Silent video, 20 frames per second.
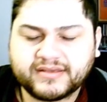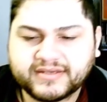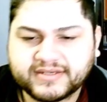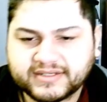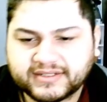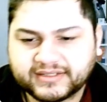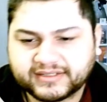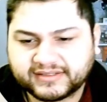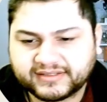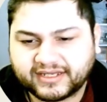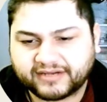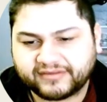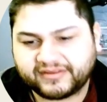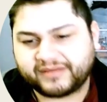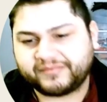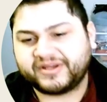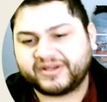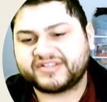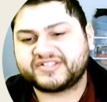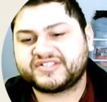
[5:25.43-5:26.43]
Now, that
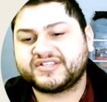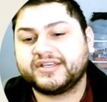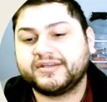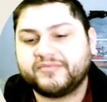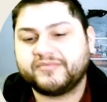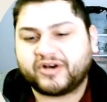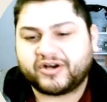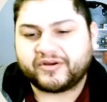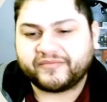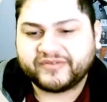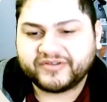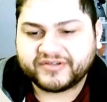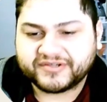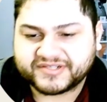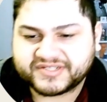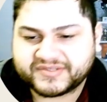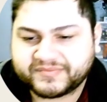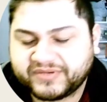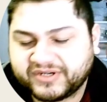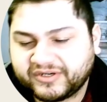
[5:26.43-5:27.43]
may seem
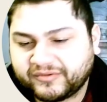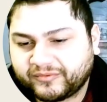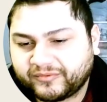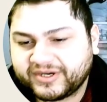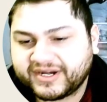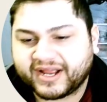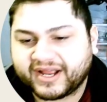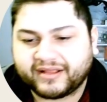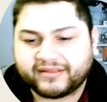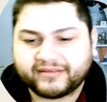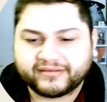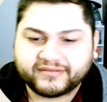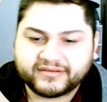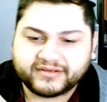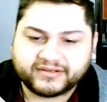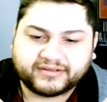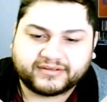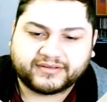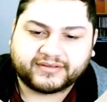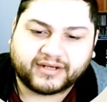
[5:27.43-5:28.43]
obvious, but in
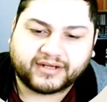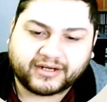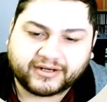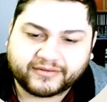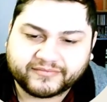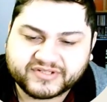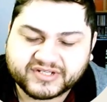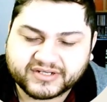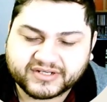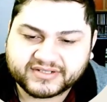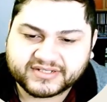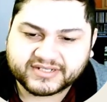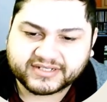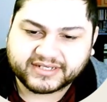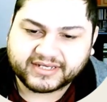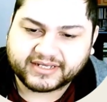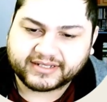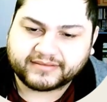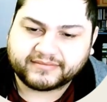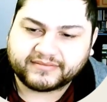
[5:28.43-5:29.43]
reality, to
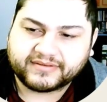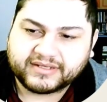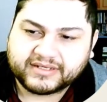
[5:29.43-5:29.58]
get